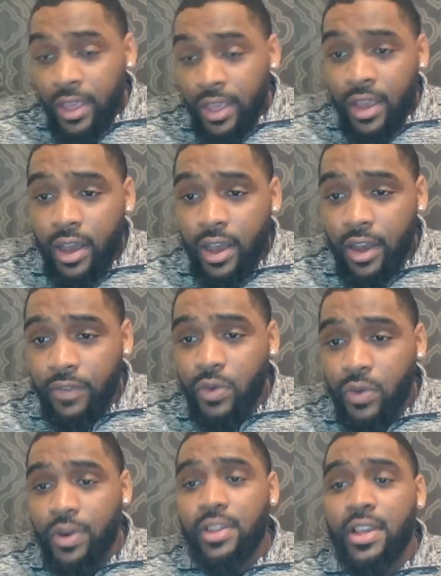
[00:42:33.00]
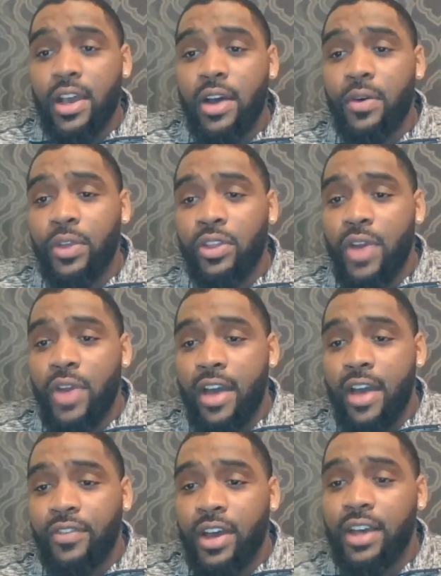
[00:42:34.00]
Of course, we do
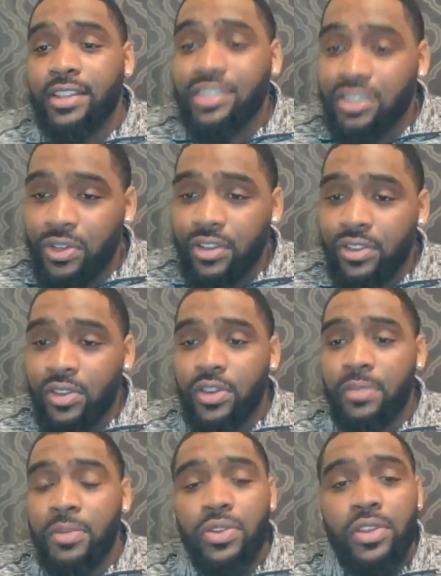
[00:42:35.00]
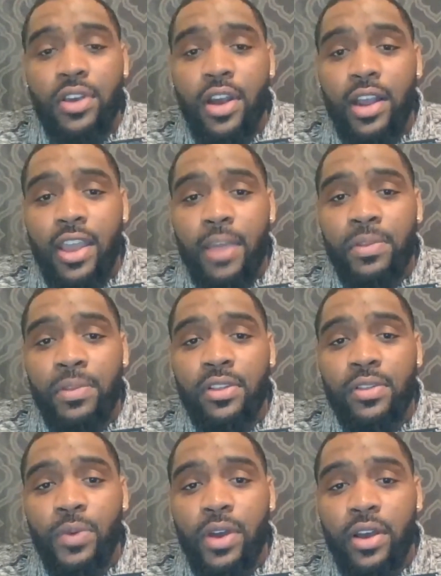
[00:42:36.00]
have students who commute to our campus as
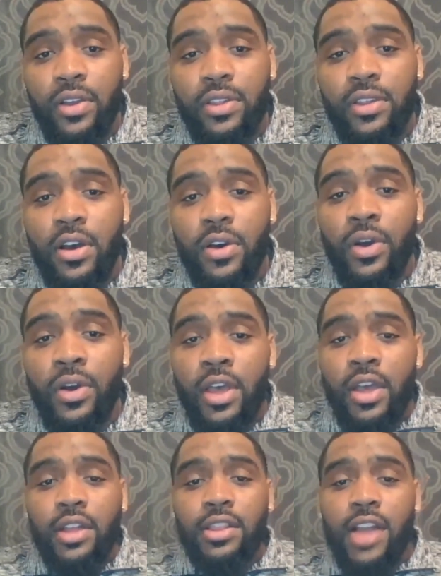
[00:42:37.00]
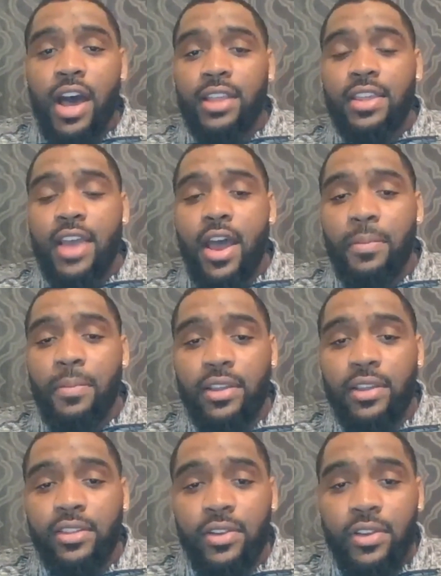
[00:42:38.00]
well. So a lot of time,
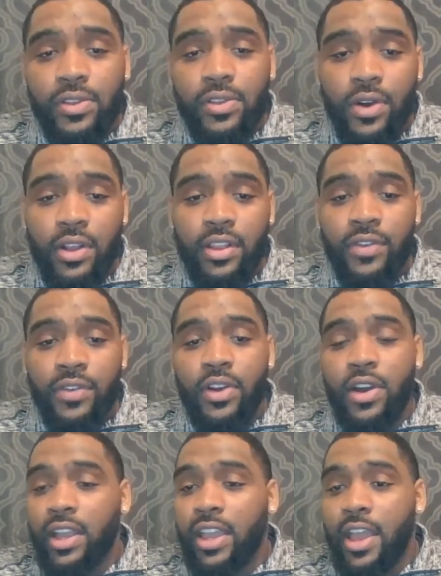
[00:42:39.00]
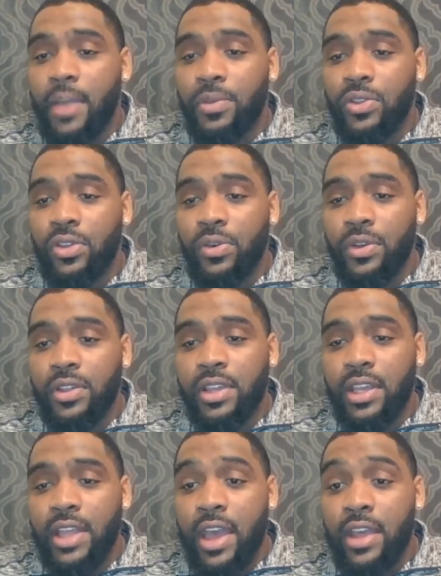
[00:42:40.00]
students who are living on our campus, you will see
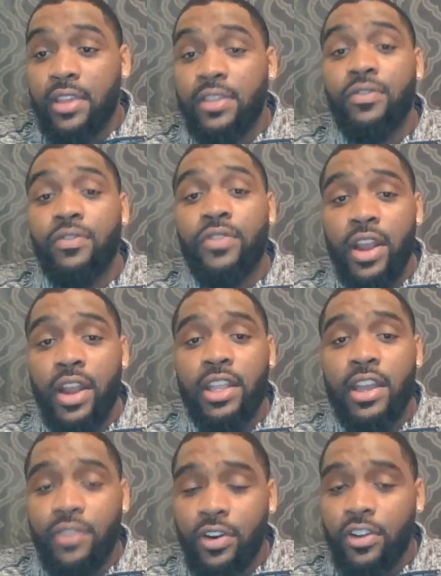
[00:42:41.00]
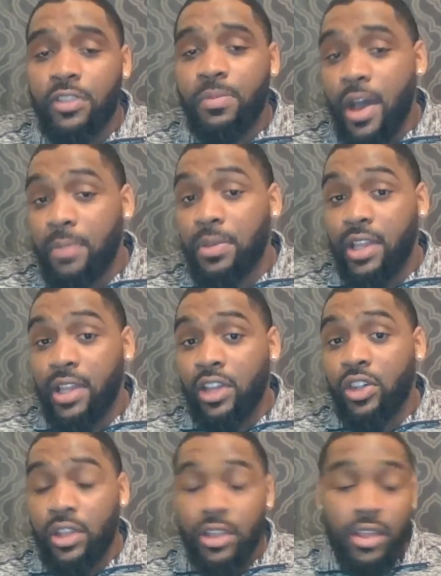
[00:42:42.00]
that as a very diverse population.